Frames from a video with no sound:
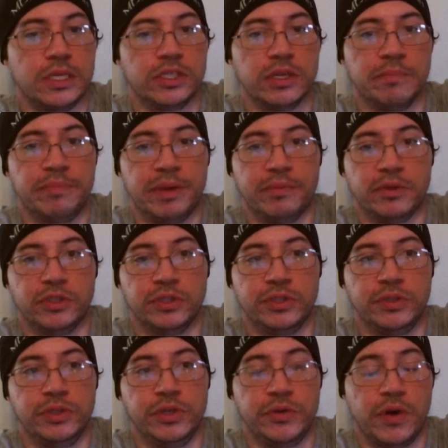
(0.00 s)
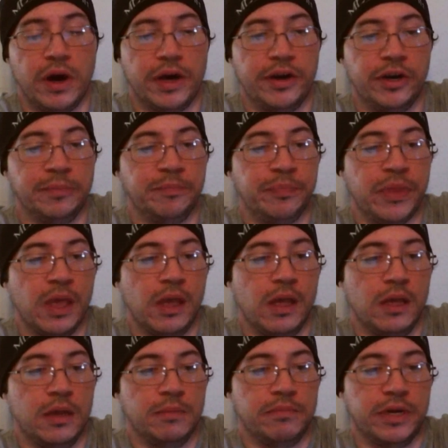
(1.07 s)
Some people do hotter.
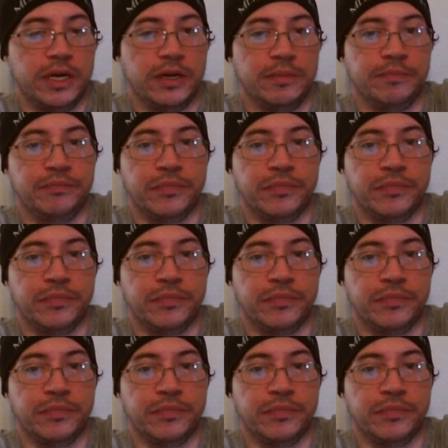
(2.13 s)
But